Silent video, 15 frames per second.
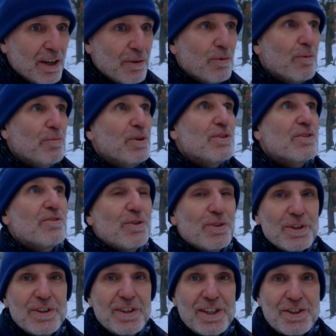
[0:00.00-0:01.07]
And what beautiful
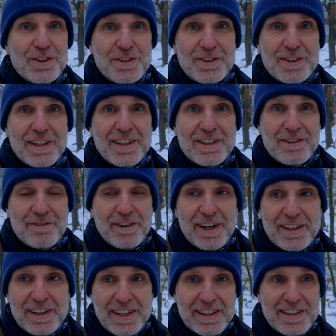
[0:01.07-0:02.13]
conditions to
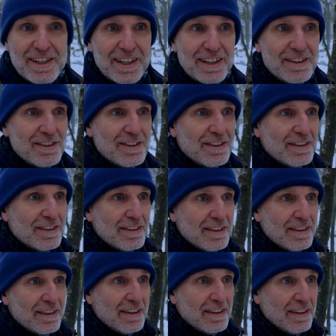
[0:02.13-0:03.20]
find these things.
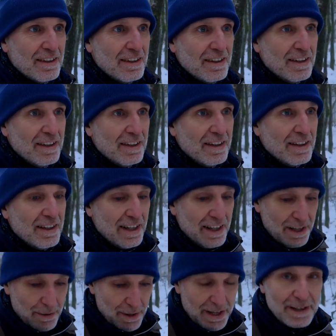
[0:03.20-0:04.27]

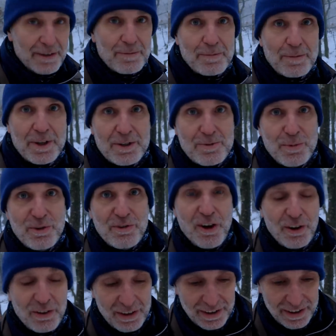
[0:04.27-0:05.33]
Anyway, let's move
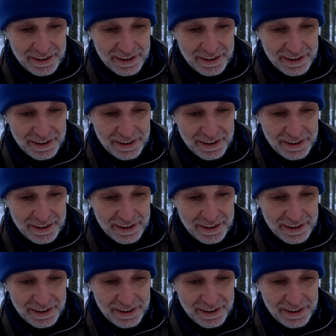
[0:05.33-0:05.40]
on.